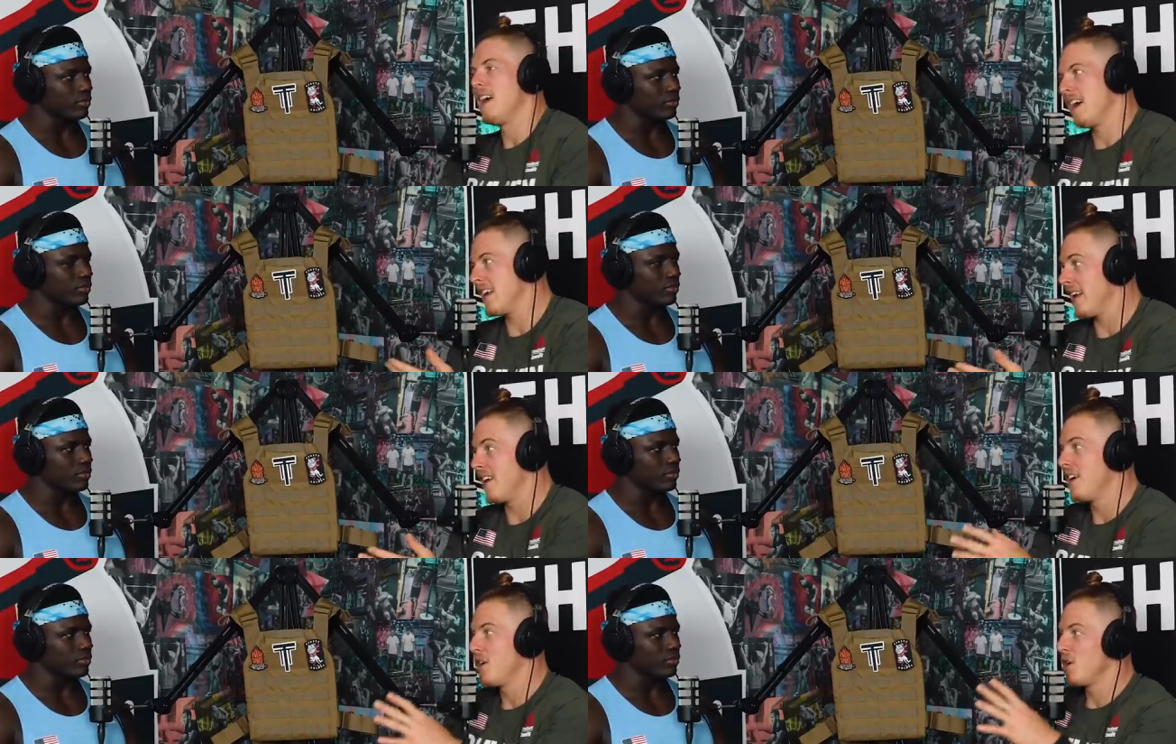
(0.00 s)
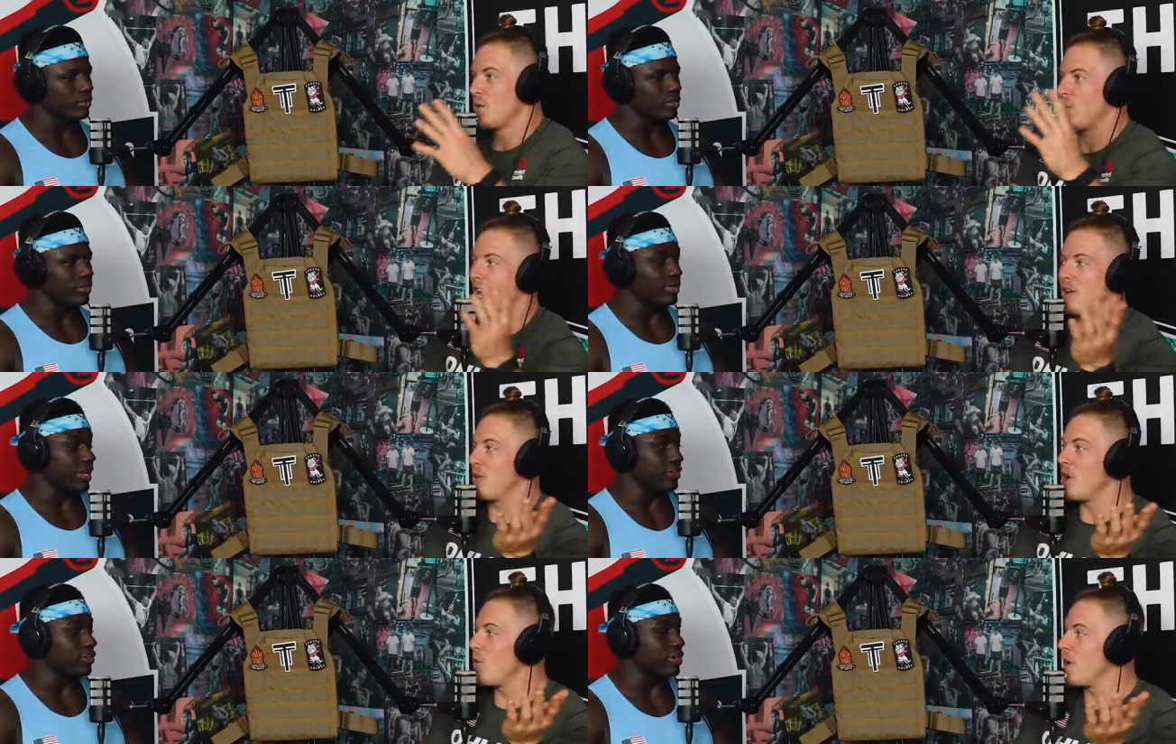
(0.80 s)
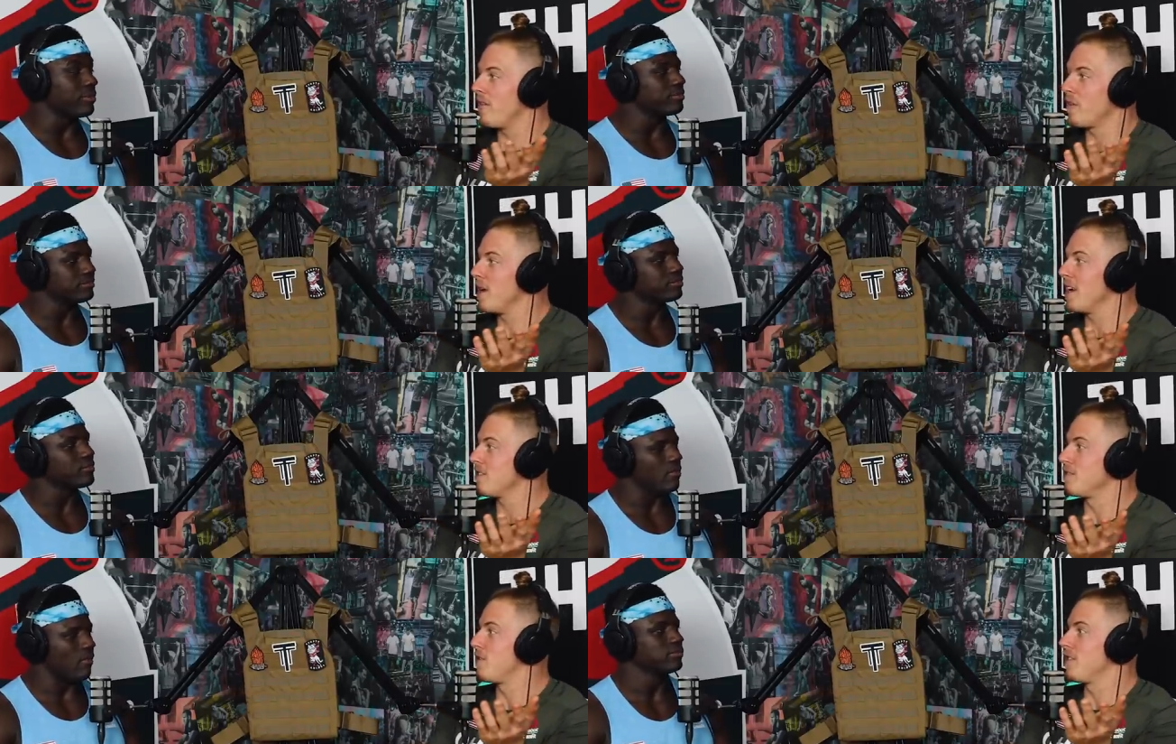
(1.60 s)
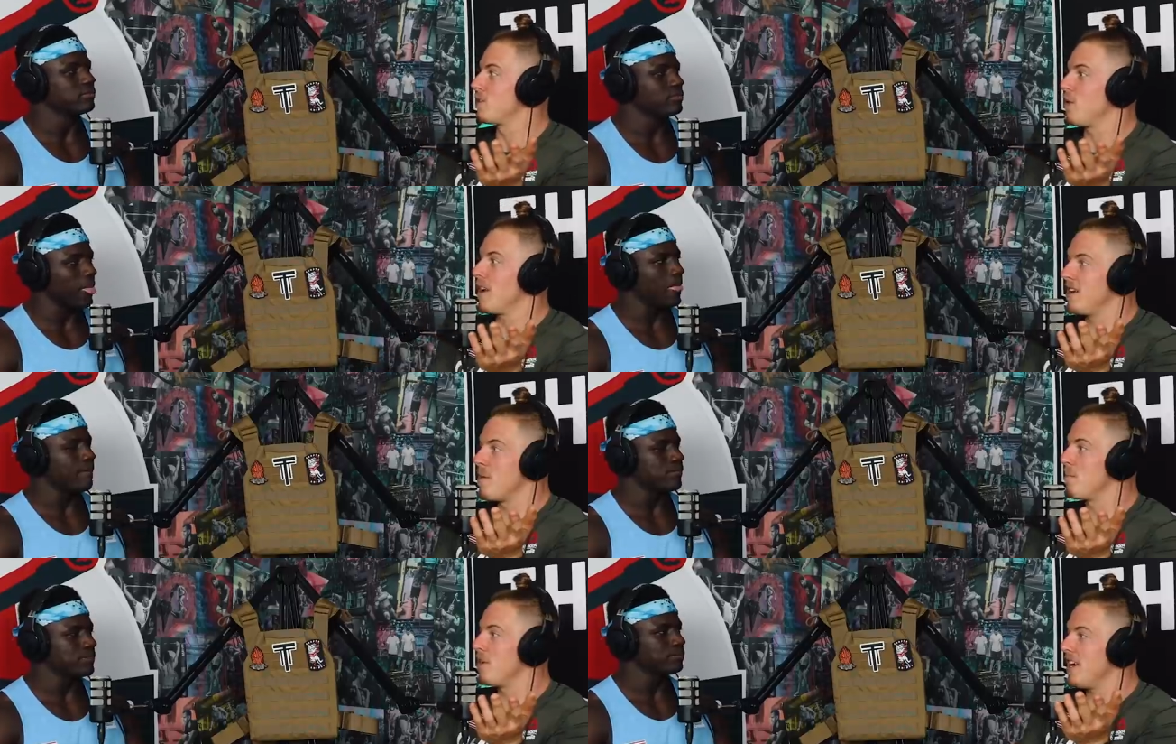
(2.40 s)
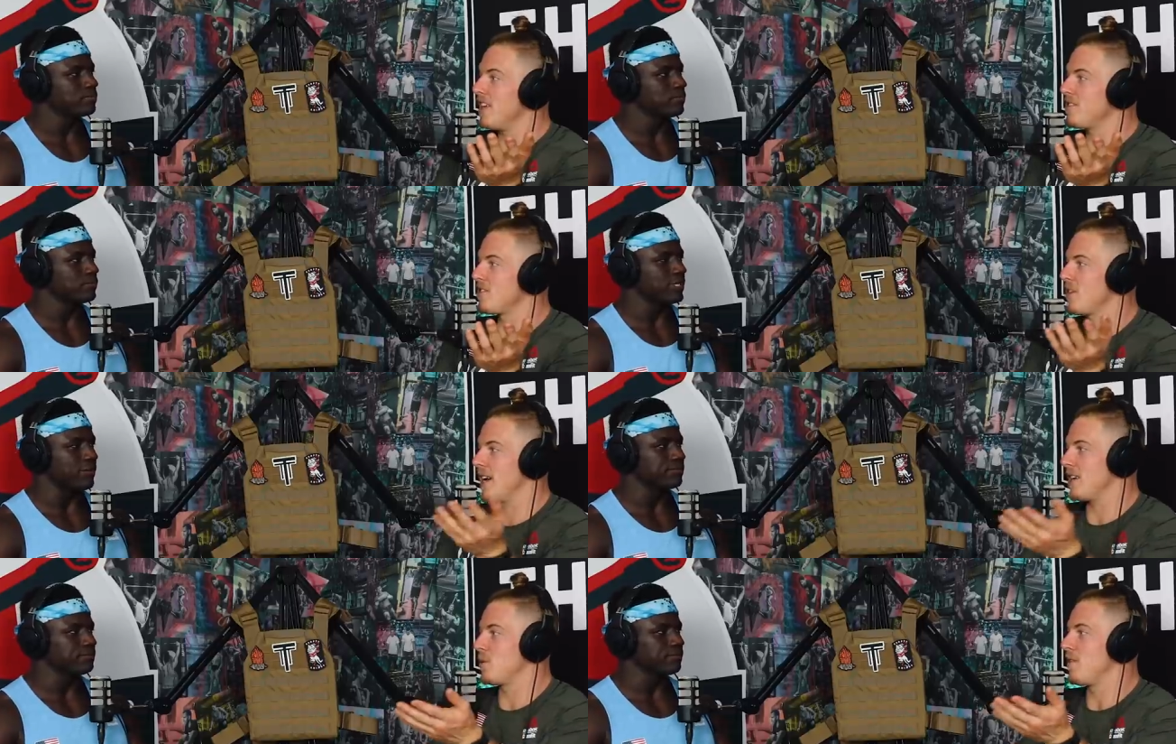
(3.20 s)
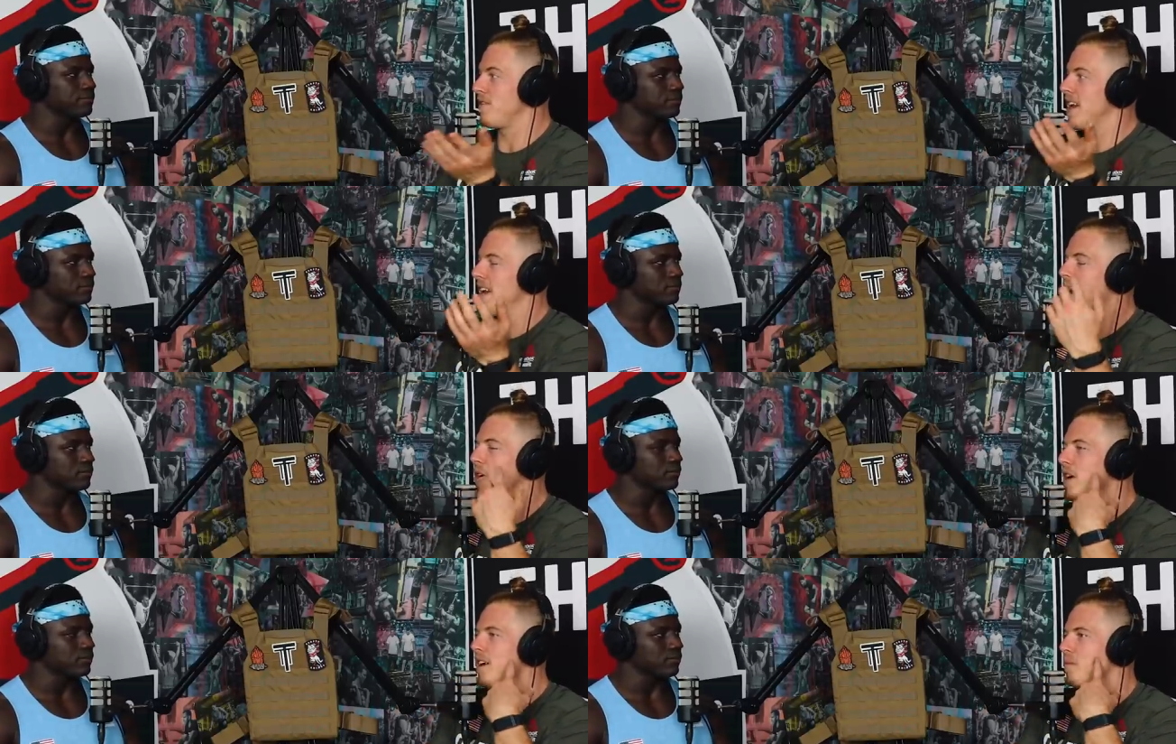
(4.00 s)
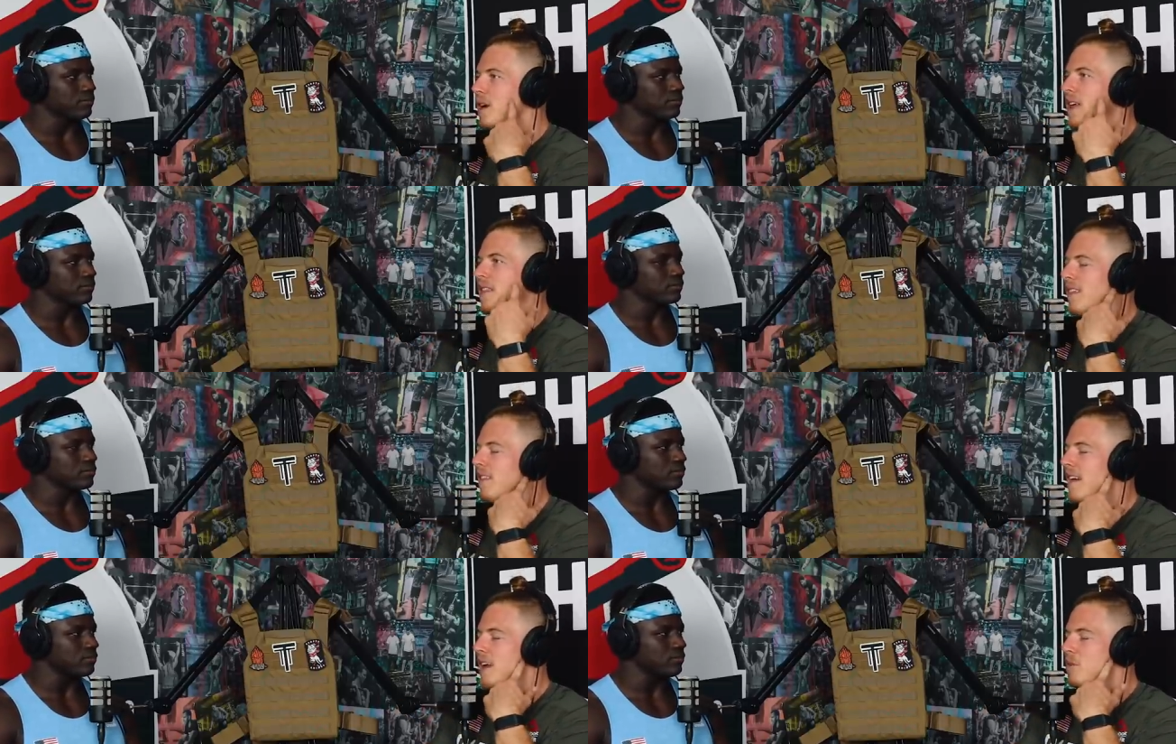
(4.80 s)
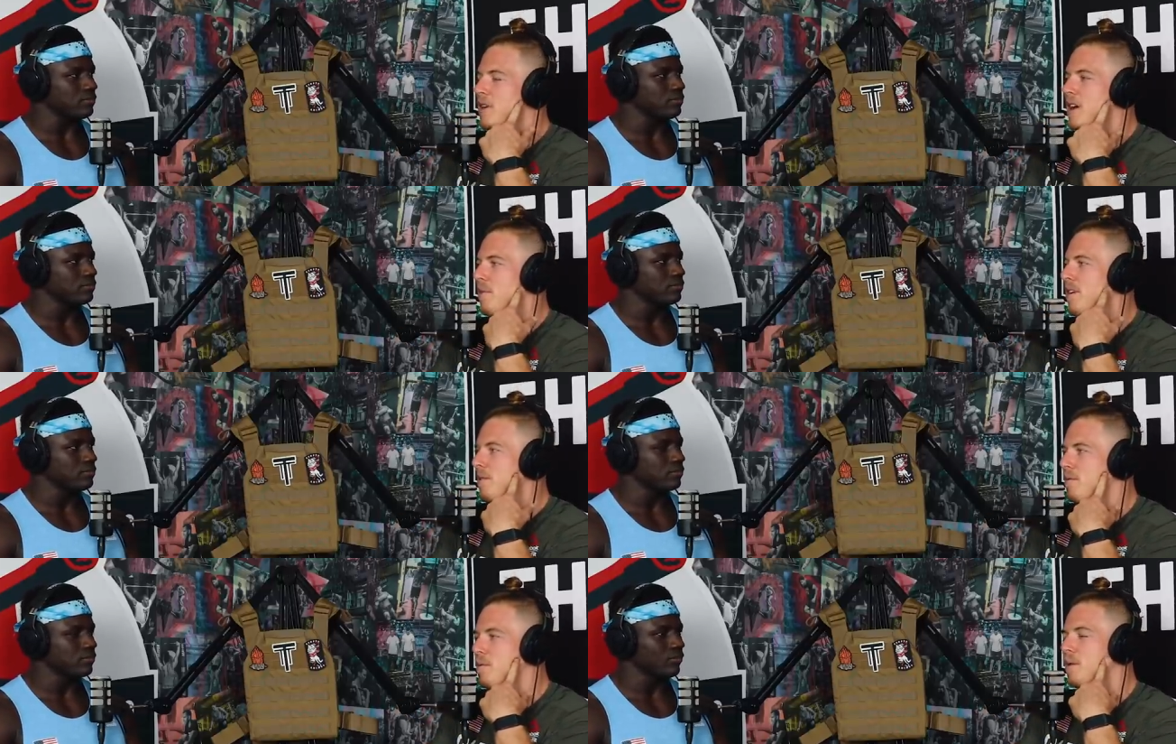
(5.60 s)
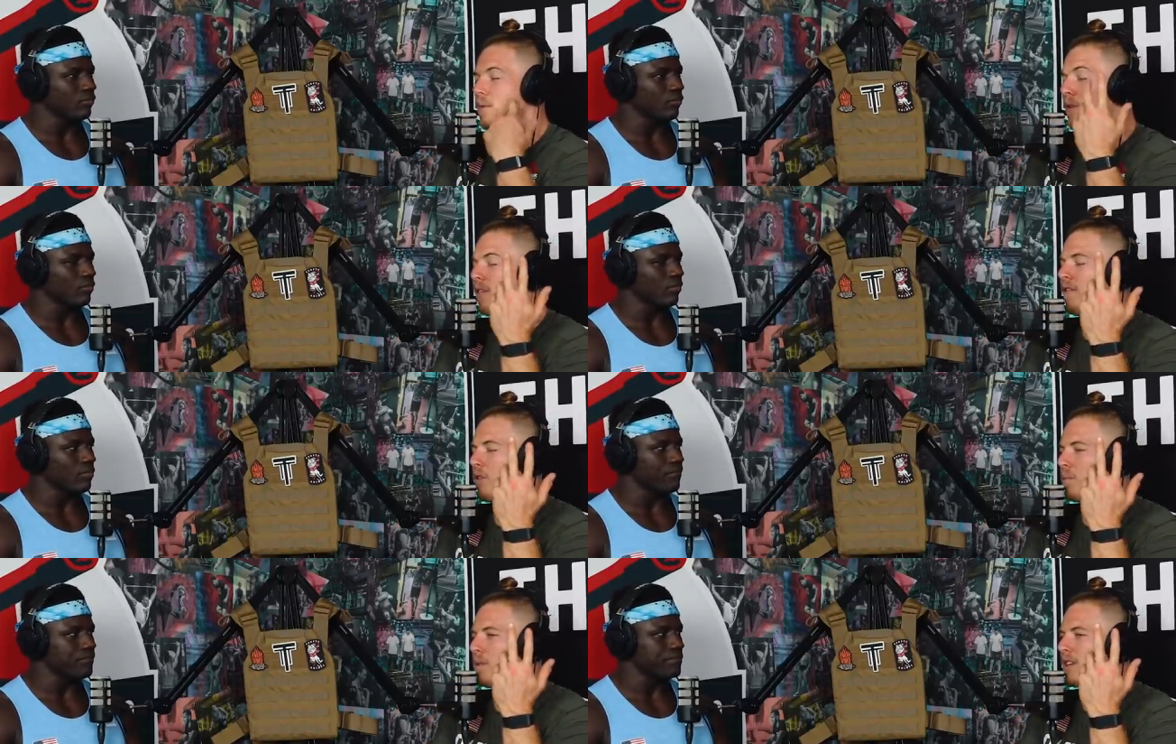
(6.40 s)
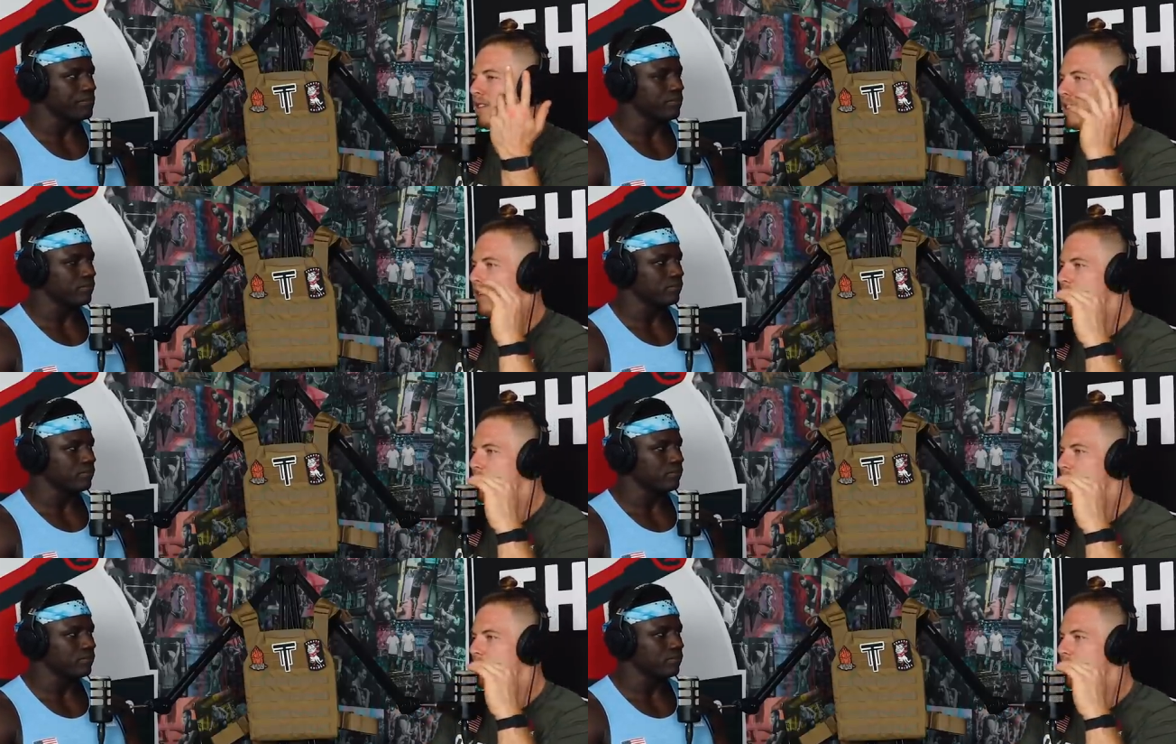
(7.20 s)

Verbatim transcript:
Speaker 1: Again, I don't know what everybody else's front squat number is. So I guess we'll find out, but I think that that'll be up there. To be able to go four plus is